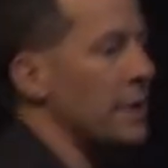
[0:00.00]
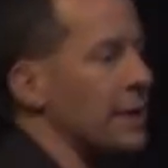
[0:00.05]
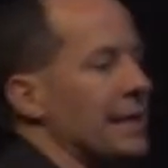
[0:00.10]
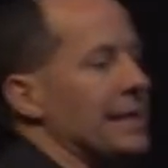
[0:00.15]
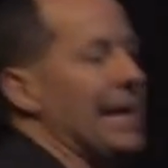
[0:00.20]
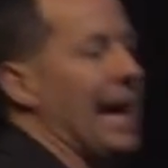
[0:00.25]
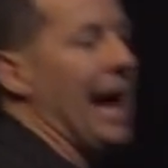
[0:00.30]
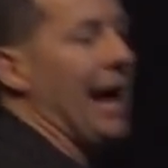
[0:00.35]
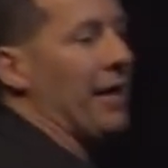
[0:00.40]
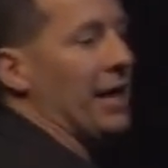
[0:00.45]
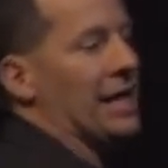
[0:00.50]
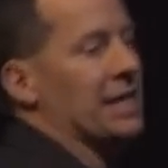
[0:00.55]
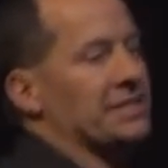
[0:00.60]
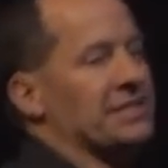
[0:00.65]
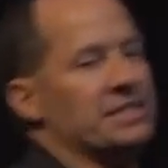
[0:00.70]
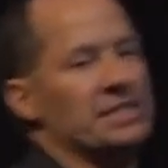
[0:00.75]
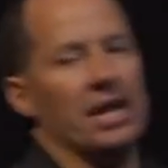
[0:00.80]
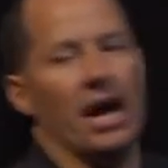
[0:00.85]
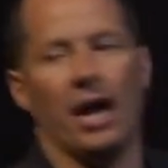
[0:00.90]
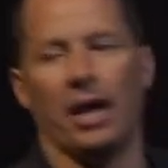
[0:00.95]
Yeah, it's
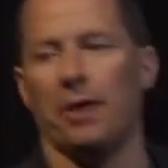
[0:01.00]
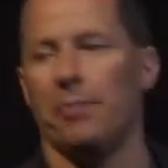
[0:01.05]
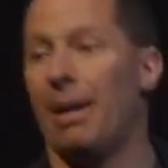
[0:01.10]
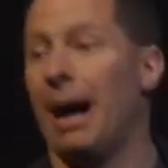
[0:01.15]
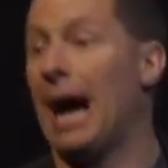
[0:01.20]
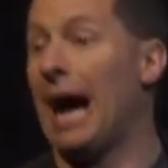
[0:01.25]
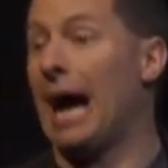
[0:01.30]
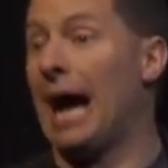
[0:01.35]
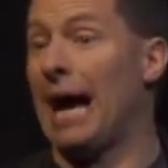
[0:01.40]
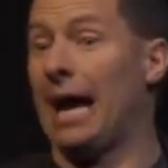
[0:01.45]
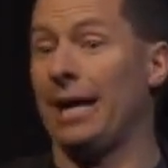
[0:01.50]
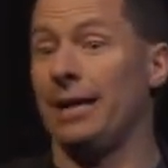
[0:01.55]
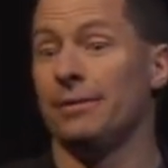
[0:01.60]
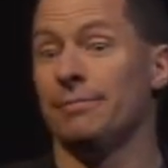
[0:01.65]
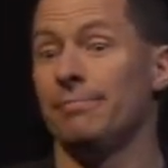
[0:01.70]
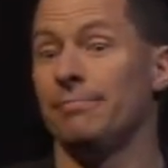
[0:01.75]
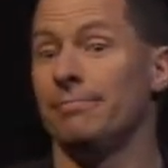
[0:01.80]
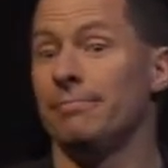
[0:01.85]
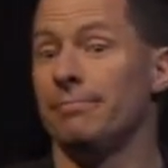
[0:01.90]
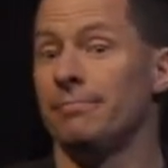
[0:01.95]
none of my
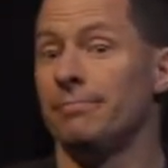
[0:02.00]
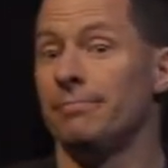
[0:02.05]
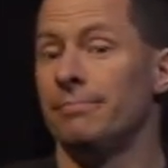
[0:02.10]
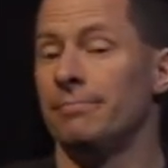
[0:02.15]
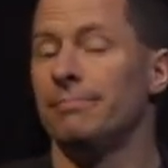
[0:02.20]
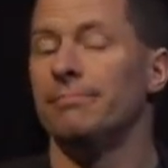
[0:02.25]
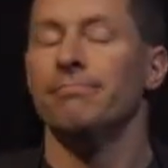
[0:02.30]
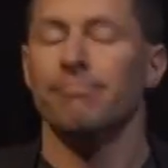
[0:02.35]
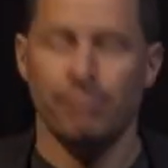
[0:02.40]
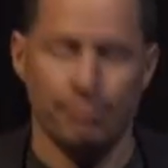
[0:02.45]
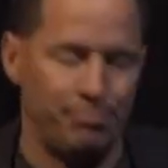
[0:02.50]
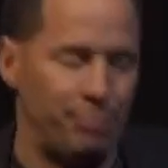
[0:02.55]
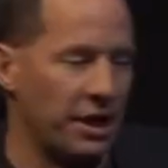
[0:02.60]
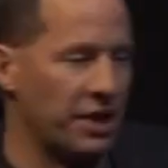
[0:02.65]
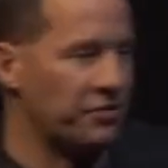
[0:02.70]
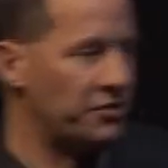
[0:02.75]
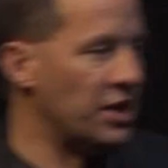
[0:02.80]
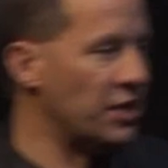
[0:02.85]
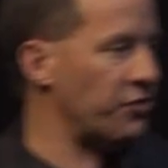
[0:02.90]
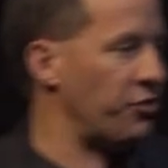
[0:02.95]

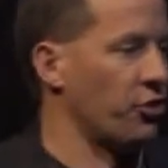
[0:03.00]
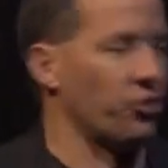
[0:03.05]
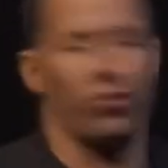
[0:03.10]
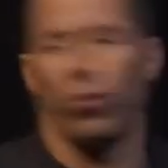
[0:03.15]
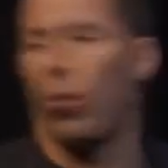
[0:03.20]
business. There's